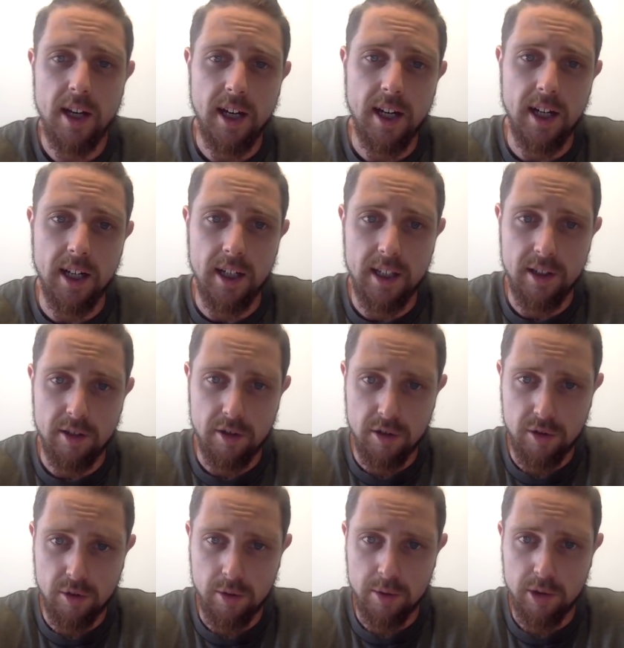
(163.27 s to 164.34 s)
in the
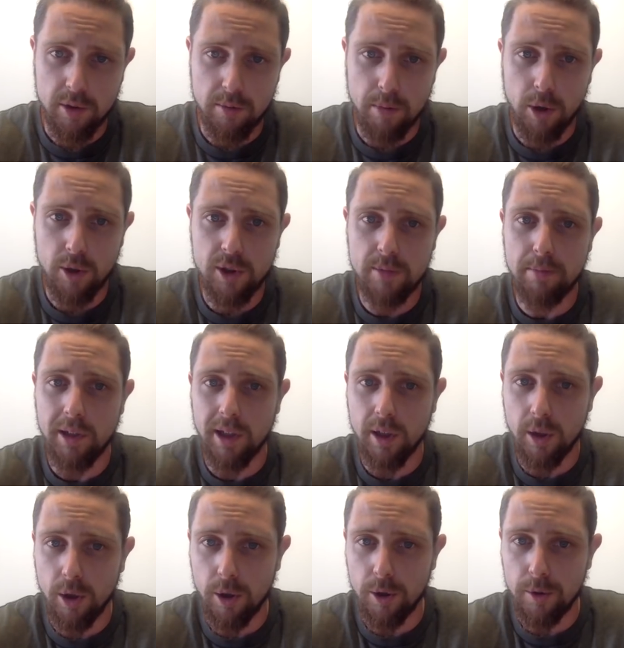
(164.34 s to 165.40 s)
description box
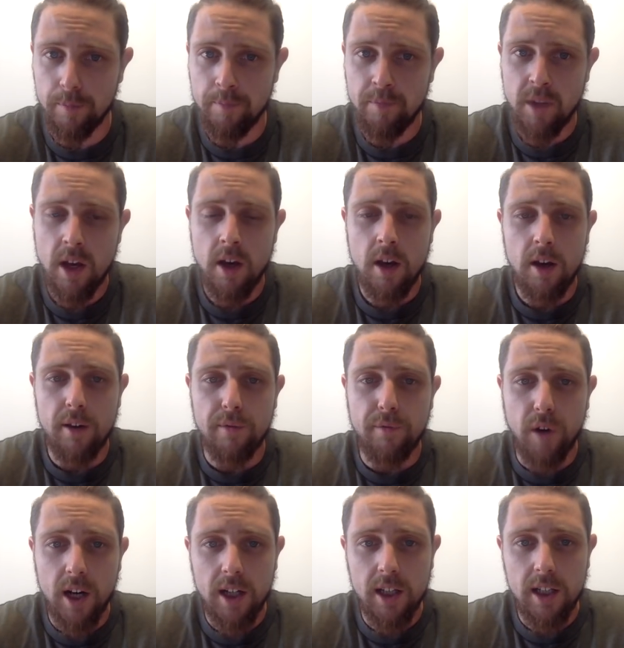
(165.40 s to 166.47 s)
below.
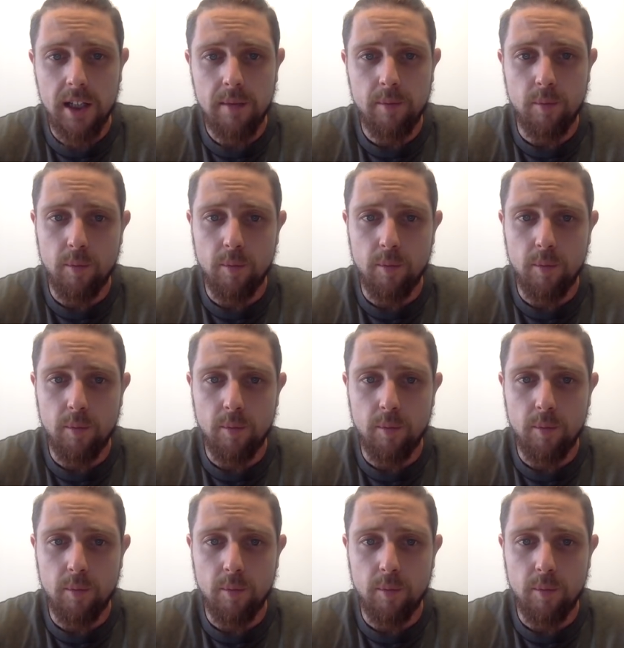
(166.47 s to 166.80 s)
Finally,